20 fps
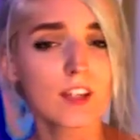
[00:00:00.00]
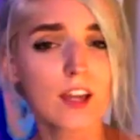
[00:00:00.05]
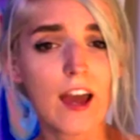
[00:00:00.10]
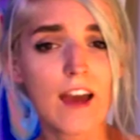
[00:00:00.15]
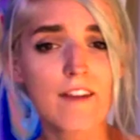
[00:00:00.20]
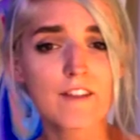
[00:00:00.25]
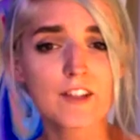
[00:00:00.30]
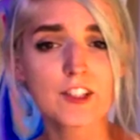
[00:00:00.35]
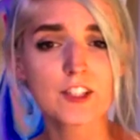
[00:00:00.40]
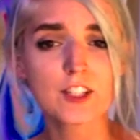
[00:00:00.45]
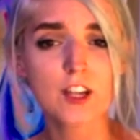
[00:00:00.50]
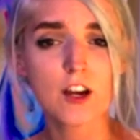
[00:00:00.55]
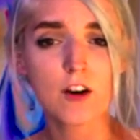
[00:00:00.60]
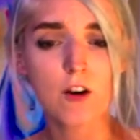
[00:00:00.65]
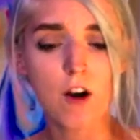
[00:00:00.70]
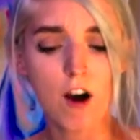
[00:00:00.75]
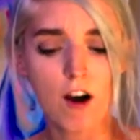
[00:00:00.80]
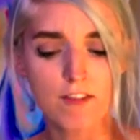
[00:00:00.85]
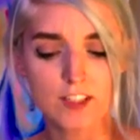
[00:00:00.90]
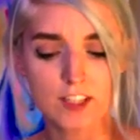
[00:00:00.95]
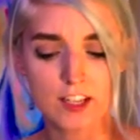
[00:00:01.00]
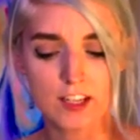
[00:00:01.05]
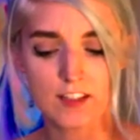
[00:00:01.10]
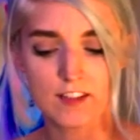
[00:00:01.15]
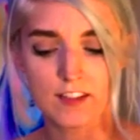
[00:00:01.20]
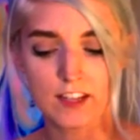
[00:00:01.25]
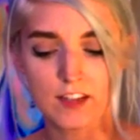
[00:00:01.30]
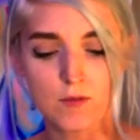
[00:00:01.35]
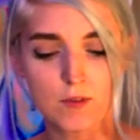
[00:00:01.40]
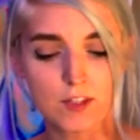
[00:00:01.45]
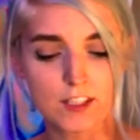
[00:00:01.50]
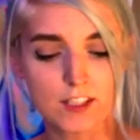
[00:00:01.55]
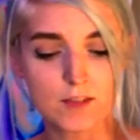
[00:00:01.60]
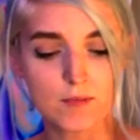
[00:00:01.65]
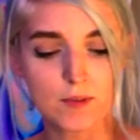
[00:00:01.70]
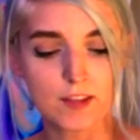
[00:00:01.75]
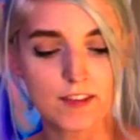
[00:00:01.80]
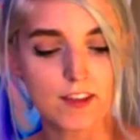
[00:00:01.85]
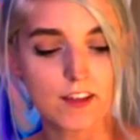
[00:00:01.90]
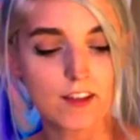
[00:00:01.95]
every so often, like once a
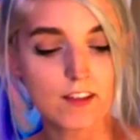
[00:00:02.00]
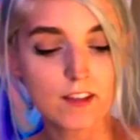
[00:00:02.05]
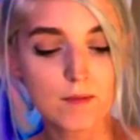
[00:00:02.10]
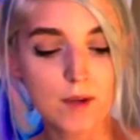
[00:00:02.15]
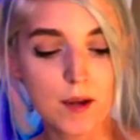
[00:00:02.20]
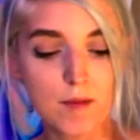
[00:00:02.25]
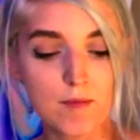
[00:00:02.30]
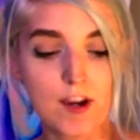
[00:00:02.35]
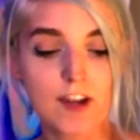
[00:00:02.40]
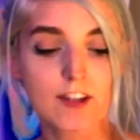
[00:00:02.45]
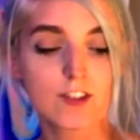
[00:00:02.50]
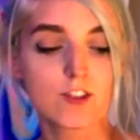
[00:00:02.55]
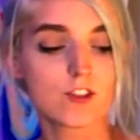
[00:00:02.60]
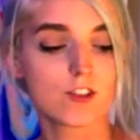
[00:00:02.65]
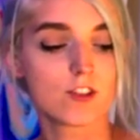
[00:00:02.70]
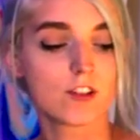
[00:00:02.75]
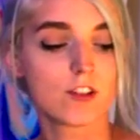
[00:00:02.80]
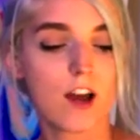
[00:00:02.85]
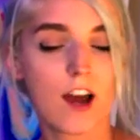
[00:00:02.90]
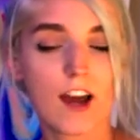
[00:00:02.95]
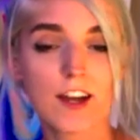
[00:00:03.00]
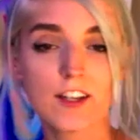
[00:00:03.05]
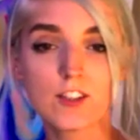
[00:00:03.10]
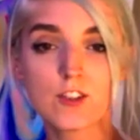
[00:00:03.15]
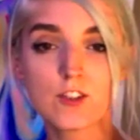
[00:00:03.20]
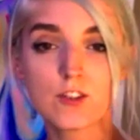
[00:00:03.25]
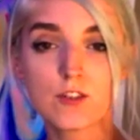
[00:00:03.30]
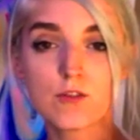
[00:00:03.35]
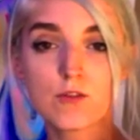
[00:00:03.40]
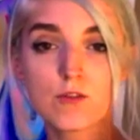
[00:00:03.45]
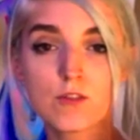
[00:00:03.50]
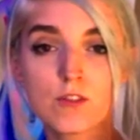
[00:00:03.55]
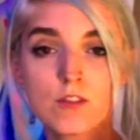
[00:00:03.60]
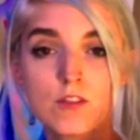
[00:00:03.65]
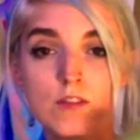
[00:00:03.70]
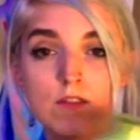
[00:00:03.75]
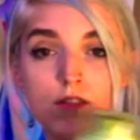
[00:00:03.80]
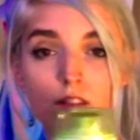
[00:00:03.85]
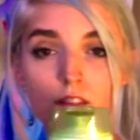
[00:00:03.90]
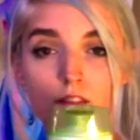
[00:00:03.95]
month, I clean my brush. I just
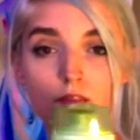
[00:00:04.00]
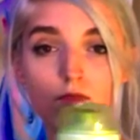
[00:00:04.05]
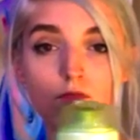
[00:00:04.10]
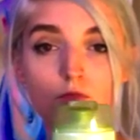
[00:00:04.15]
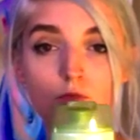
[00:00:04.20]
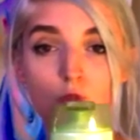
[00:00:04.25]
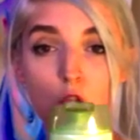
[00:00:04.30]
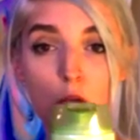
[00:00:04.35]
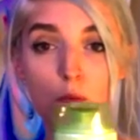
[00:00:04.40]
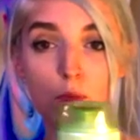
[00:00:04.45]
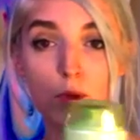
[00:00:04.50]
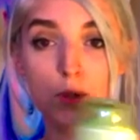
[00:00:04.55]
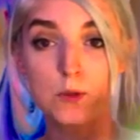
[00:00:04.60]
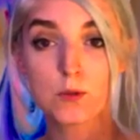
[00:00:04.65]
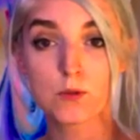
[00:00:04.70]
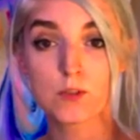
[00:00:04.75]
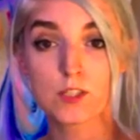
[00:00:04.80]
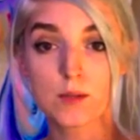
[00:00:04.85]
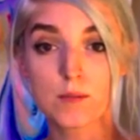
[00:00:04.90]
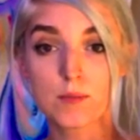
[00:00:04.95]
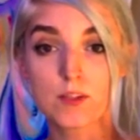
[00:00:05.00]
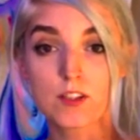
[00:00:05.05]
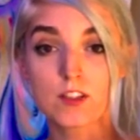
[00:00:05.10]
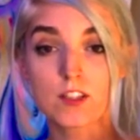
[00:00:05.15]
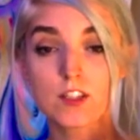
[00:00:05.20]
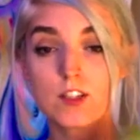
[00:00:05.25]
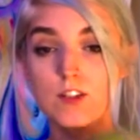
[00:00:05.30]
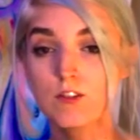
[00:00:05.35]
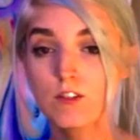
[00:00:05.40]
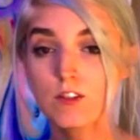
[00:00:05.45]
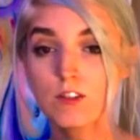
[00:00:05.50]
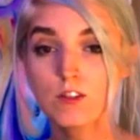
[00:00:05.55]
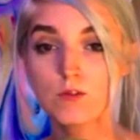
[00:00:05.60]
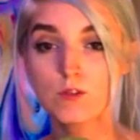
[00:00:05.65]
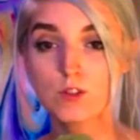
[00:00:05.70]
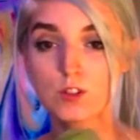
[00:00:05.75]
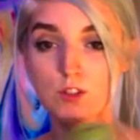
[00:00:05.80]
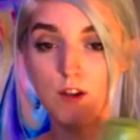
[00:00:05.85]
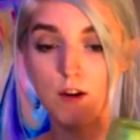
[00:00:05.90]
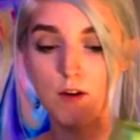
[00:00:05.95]
use shampoo typically. You can
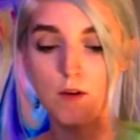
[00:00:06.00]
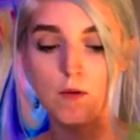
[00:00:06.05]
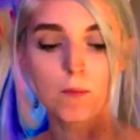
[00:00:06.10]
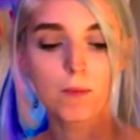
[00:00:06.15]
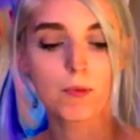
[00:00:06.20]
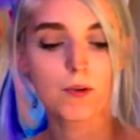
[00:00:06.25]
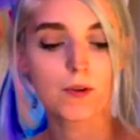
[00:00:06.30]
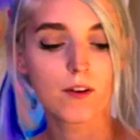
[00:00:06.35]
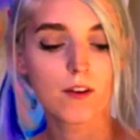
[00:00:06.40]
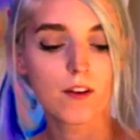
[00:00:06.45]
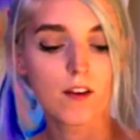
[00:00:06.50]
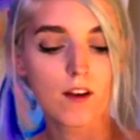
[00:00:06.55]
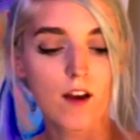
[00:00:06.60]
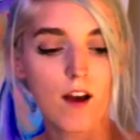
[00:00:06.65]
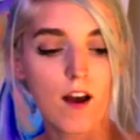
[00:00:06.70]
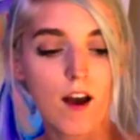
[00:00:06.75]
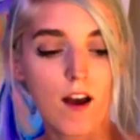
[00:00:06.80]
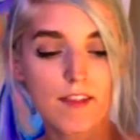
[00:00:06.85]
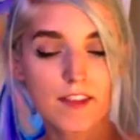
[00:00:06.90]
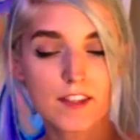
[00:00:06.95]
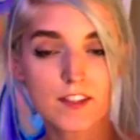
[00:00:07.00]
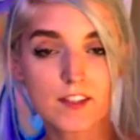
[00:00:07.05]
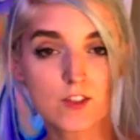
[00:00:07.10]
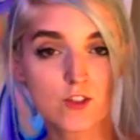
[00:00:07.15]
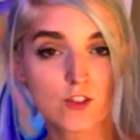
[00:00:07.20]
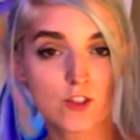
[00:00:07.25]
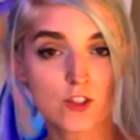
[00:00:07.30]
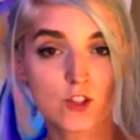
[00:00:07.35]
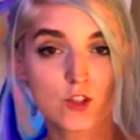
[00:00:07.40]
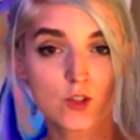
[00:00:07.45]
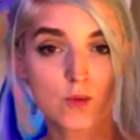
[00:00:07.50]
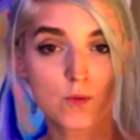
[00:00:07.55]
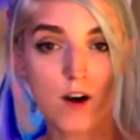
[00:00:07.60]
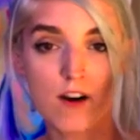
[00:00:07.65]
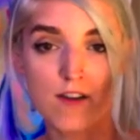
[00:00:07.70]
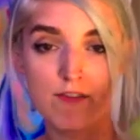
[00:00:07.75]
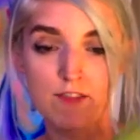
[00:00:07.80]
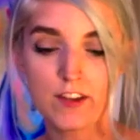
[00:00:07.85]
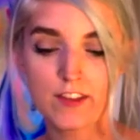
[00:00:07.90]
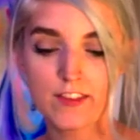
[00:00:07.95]
use soap. This is just
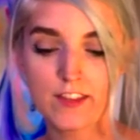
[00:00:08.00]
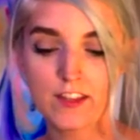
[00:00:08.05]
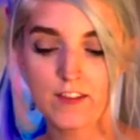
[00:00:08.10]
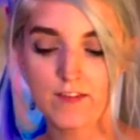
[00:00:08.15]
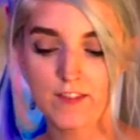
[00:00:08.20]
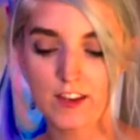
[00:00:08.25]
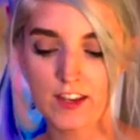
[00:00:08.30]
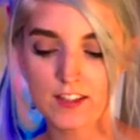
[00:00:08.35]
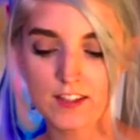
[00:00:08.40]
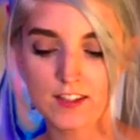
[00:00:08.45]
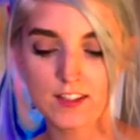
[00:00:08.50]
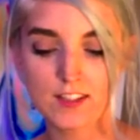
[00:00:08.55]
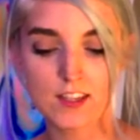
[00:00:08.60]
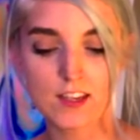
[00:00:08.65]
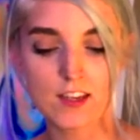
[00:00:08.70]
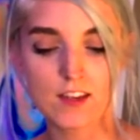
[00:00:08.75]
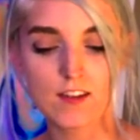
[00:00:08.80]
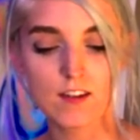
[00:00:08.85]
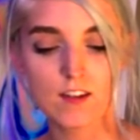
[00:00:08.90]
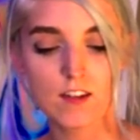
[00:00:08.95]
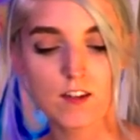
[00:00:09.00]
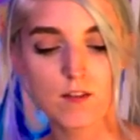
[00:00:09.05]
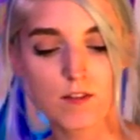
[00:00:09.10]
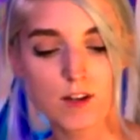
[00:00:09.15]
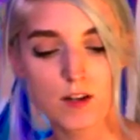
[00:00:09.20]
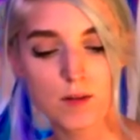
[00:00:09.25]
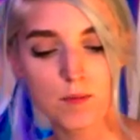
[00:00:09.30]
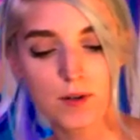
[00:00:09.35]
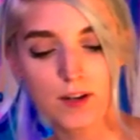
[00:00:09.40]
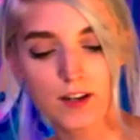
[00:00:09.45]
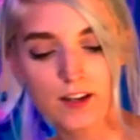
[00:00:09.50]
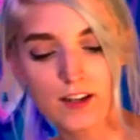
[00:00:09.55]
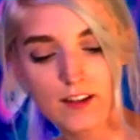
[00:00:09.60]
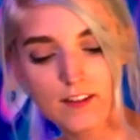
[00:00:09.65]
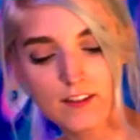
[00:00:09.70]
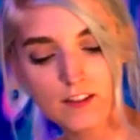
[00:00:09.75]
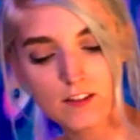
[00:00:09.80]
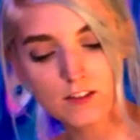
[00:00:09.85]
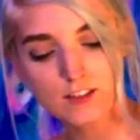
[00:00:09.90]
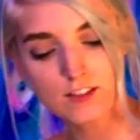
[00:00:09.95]
Suave, nothing fancy. You want to put a
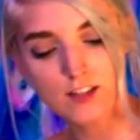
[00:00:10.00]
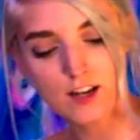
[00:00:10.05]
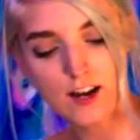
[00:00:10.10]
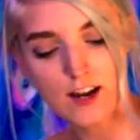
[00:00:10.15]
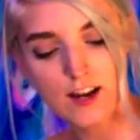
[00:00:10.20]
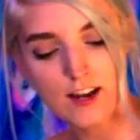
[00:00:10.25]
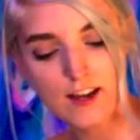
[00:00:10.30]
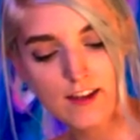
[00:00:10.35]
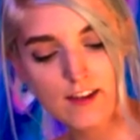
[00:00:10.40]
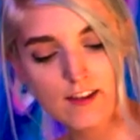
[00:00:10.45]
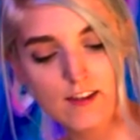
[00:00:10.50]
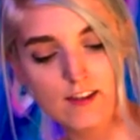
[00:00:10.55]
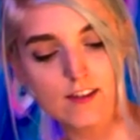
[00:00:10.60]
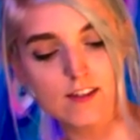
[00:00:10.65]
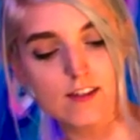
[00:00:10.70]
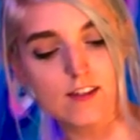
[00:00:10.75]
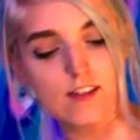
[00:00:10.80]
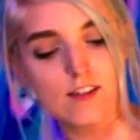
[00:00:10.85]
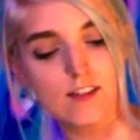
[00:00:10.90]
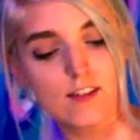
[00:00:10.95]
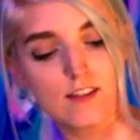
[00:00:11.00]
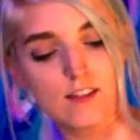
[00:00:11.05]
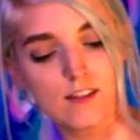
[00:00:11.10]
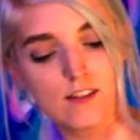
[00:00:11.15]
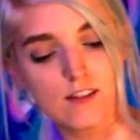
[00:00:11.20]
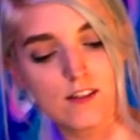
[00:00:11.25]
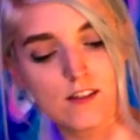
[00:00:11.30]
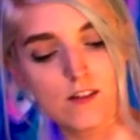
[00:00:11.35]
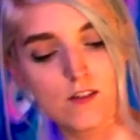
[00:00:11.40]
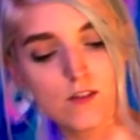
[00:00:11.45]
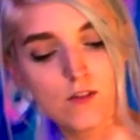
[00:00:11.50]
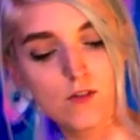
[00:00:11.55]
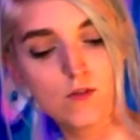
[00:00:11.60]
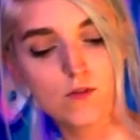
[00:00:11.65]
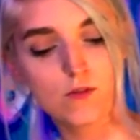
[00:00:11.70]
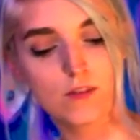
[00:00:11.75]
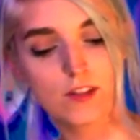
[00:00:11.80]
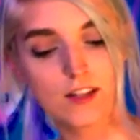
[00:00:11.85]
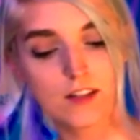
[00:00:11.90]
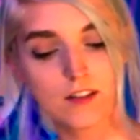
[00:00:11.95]
little dot.
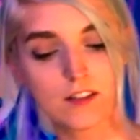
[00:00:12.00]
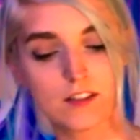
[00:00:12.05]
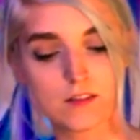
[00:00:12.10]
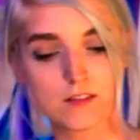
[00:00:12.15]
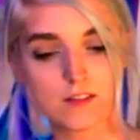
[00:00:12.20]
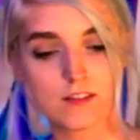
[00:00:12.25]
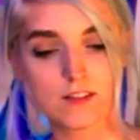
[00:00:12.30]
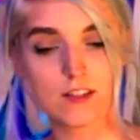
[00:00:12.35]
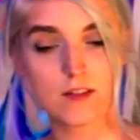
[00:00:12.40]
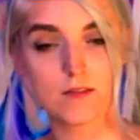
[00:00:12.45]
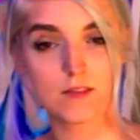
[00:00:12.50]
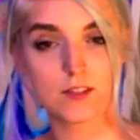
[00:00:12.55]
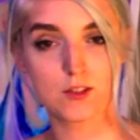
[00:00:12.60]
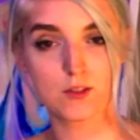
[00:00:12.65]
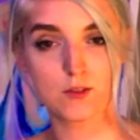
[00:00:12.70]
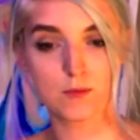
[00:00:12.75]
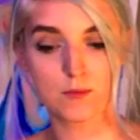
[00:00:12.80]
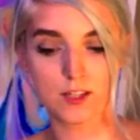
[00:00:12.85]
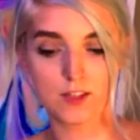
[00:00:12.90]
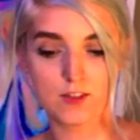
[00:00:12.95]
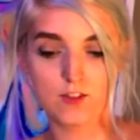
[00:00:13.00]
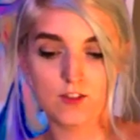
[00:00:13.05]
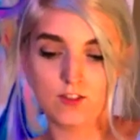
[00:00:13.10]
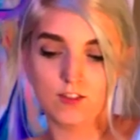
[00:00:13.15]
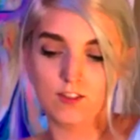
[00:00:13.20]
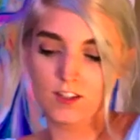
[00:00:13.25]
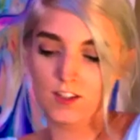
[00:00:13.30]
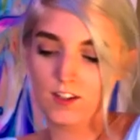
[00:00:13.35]
Oh, that was too much.